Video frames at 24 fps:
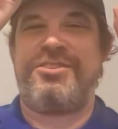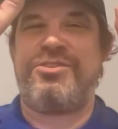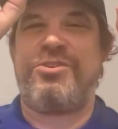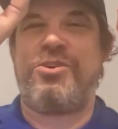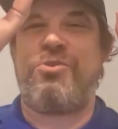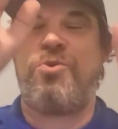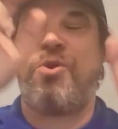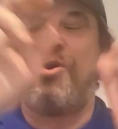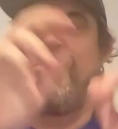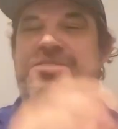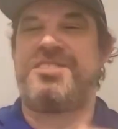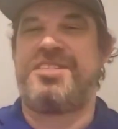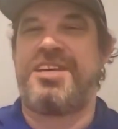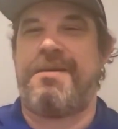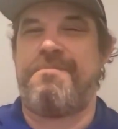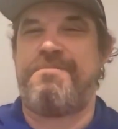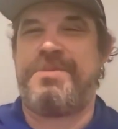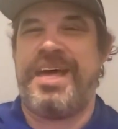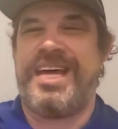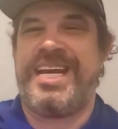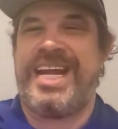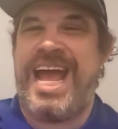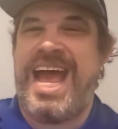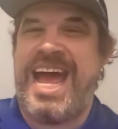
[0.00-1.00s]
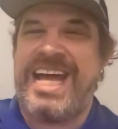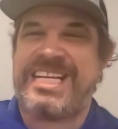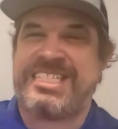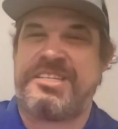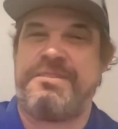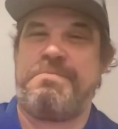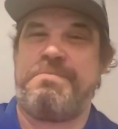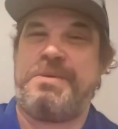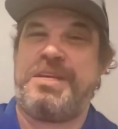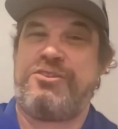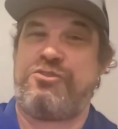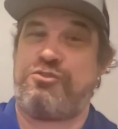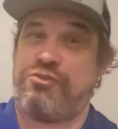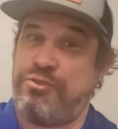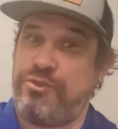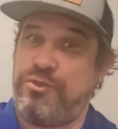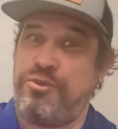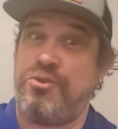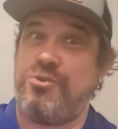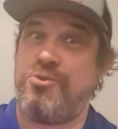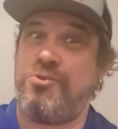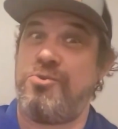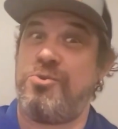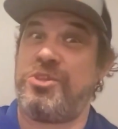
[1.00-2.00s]
quotes up that it has to be
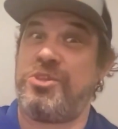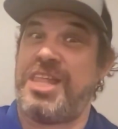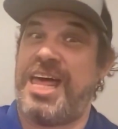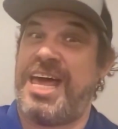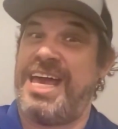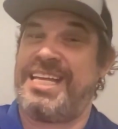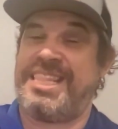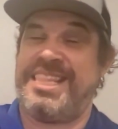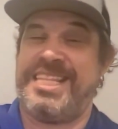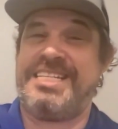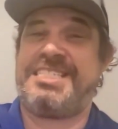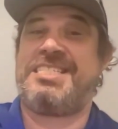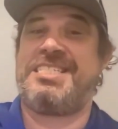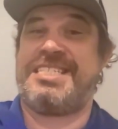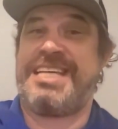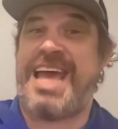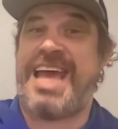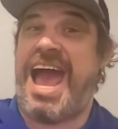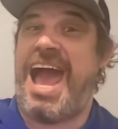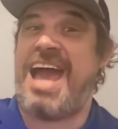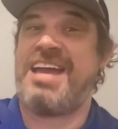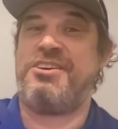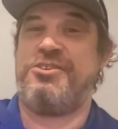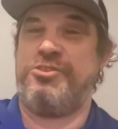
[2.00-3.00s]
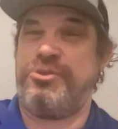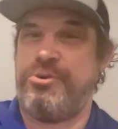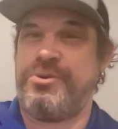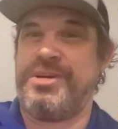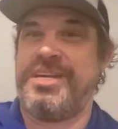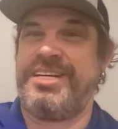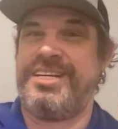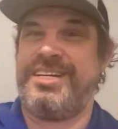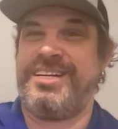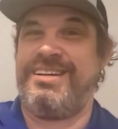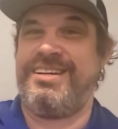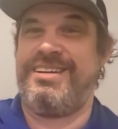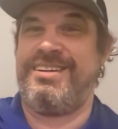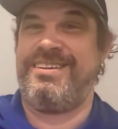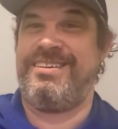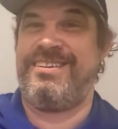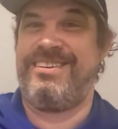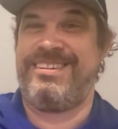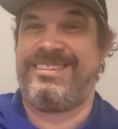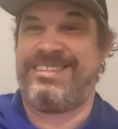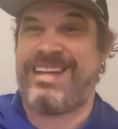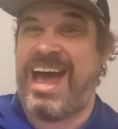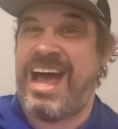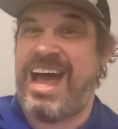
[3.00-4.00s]
true. Like, this is how you do it,
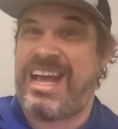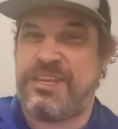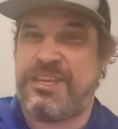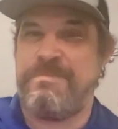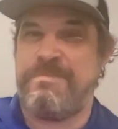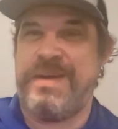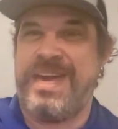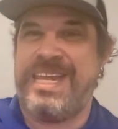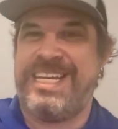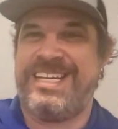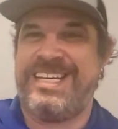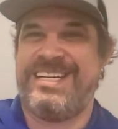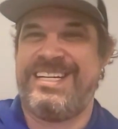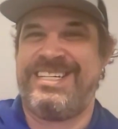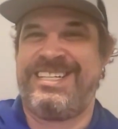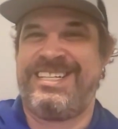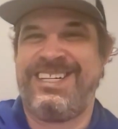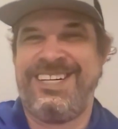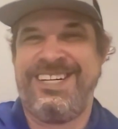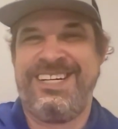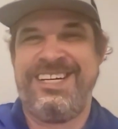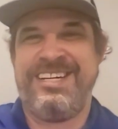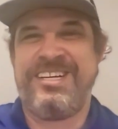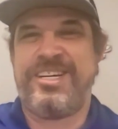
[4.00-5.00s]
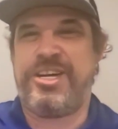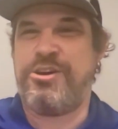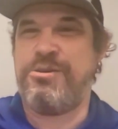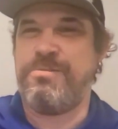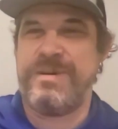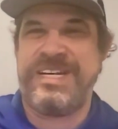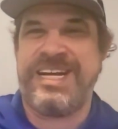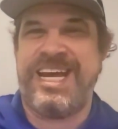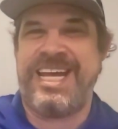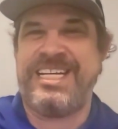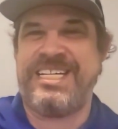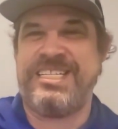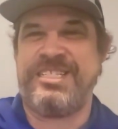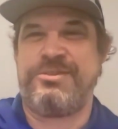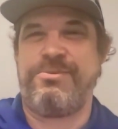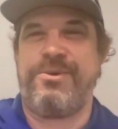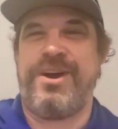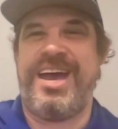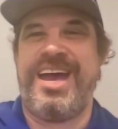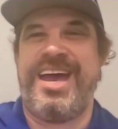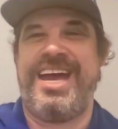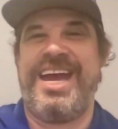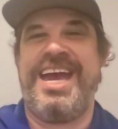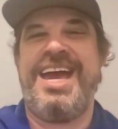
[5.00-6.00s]
documented Kubernetes
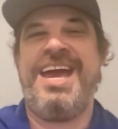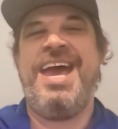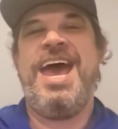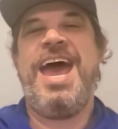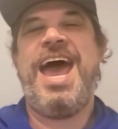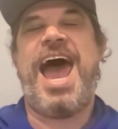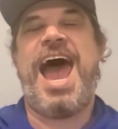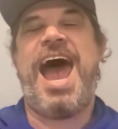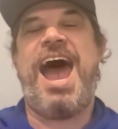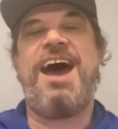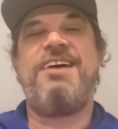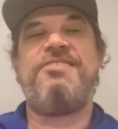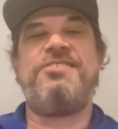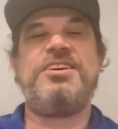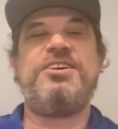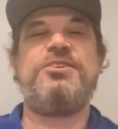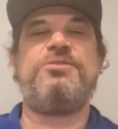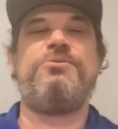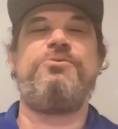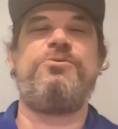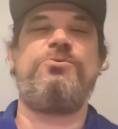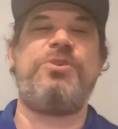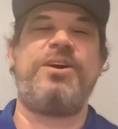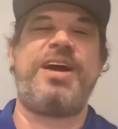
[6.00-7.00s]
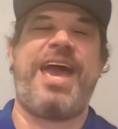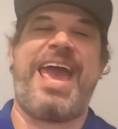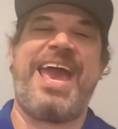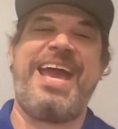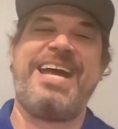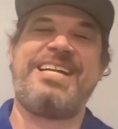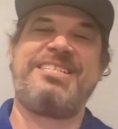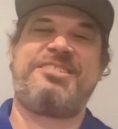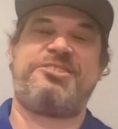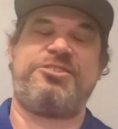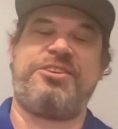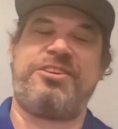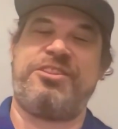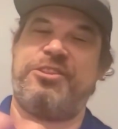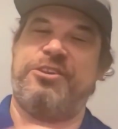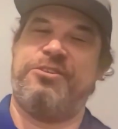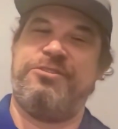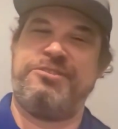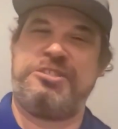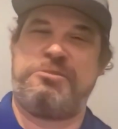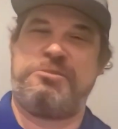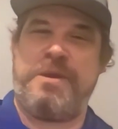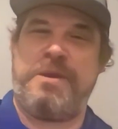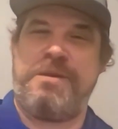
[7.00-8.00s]
way. How do you answer to
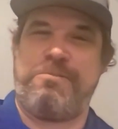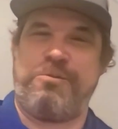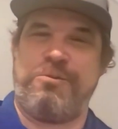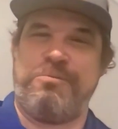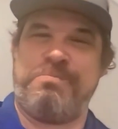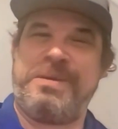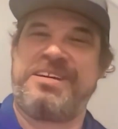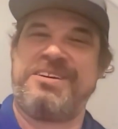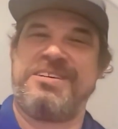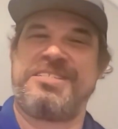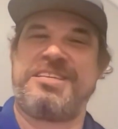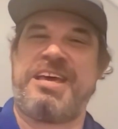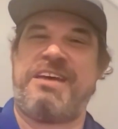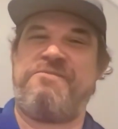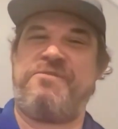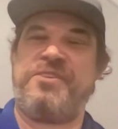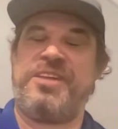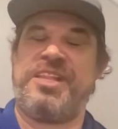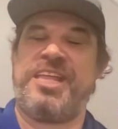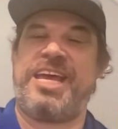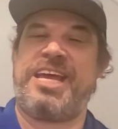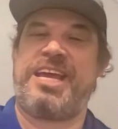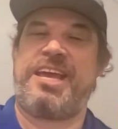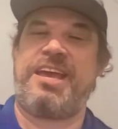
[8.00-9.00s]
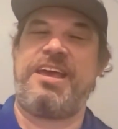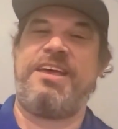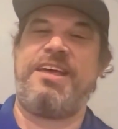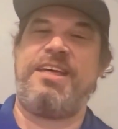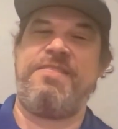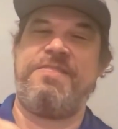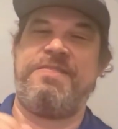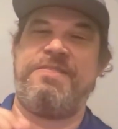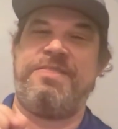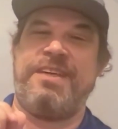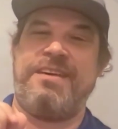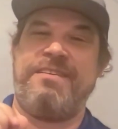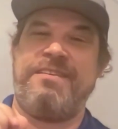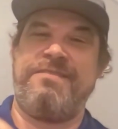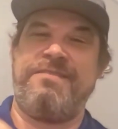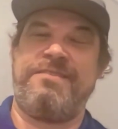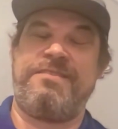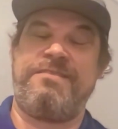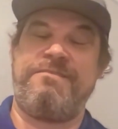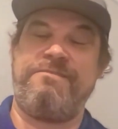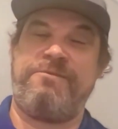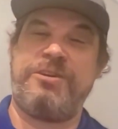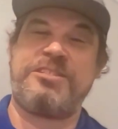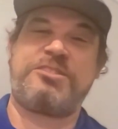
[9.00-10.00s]
those people? Because I feel like,
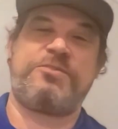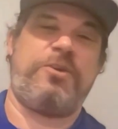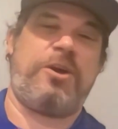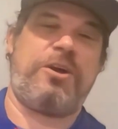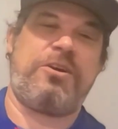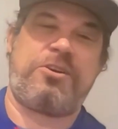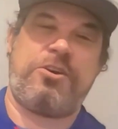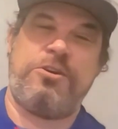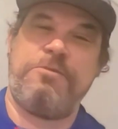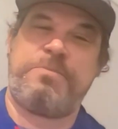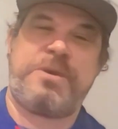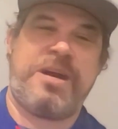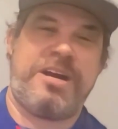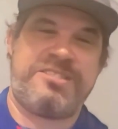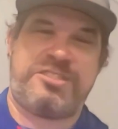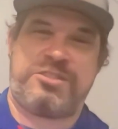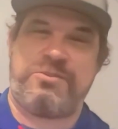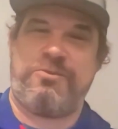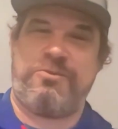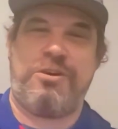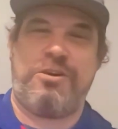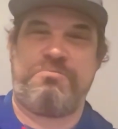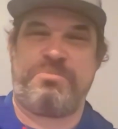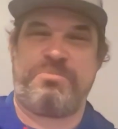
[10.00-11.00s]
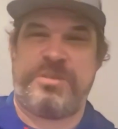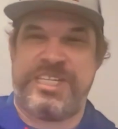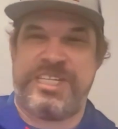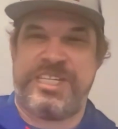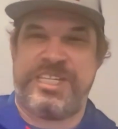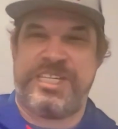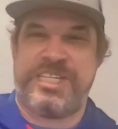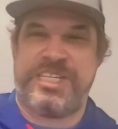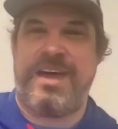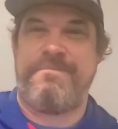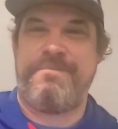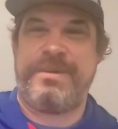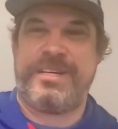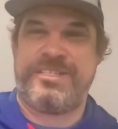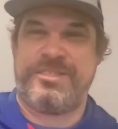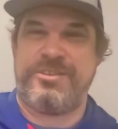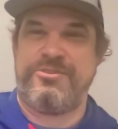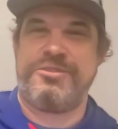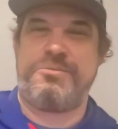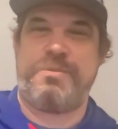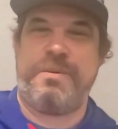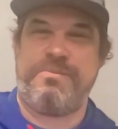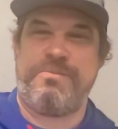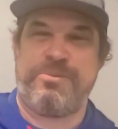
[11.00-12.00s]
first of all, KubeCon's the wrong place for that, because those
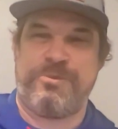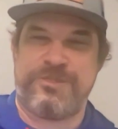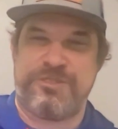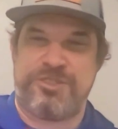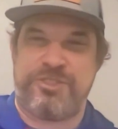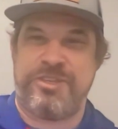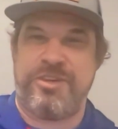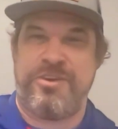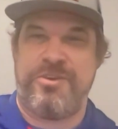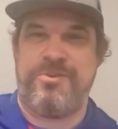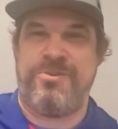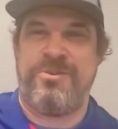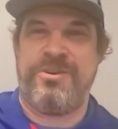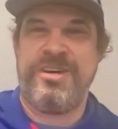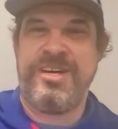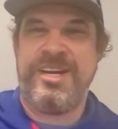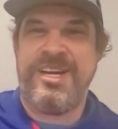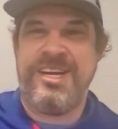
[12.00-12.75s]
people are so,